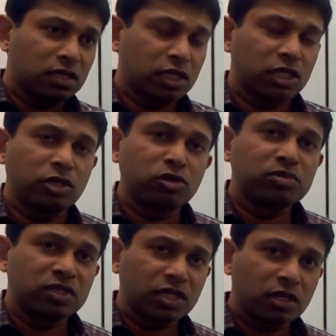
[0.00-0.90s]
cube
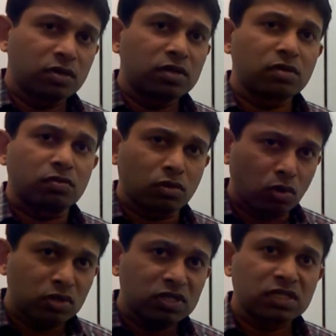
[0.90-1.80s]
security
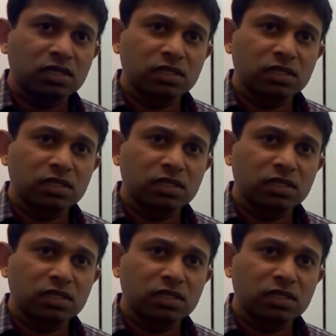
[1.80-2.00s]
roles